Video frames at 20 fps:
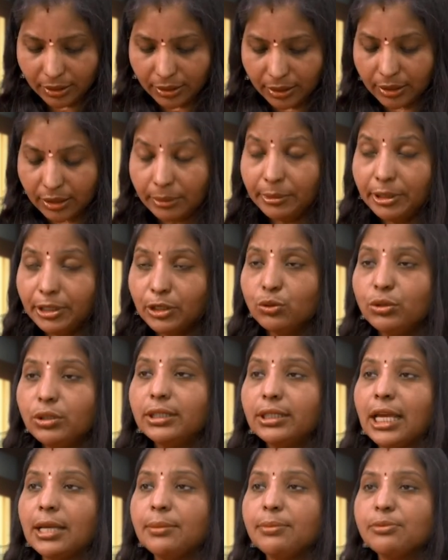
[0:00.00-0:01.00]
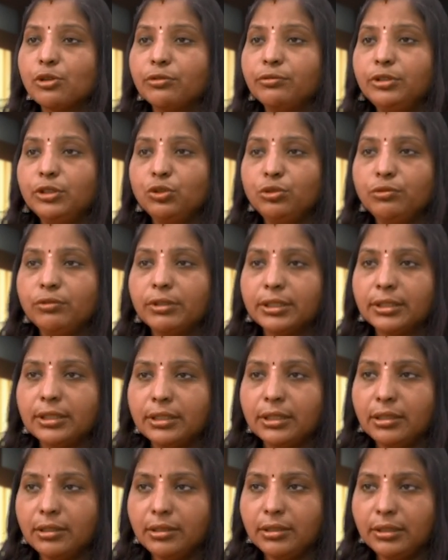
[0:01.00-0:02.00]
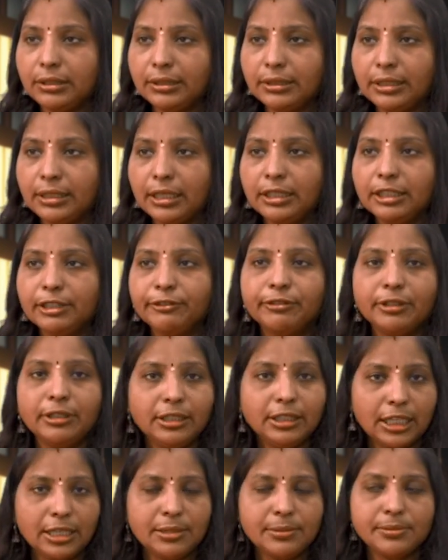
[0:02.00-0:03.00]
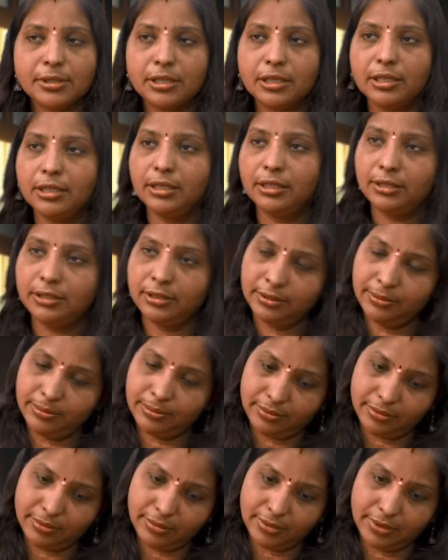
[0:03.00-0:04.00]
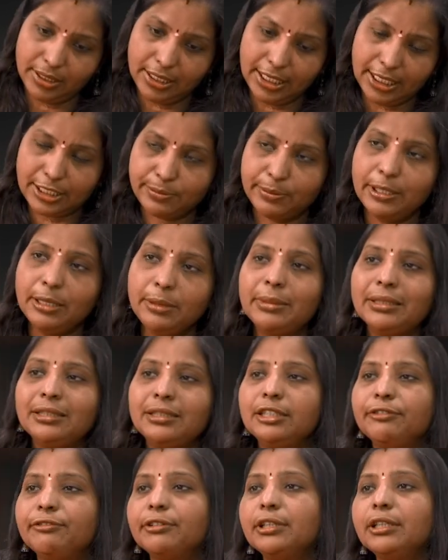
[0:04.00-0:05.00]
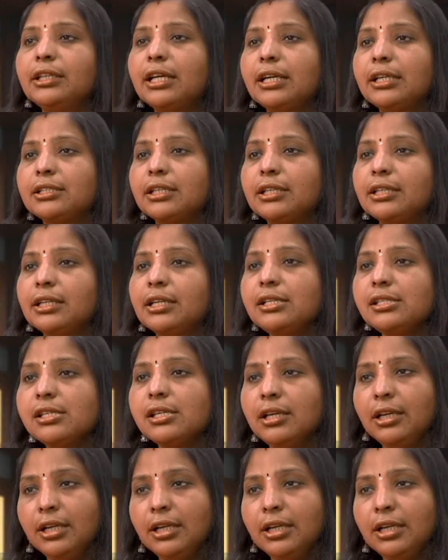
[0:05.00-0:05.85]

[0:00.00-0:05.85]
Coming to the types of the Udvartana, there are different types explained by the different acharyas.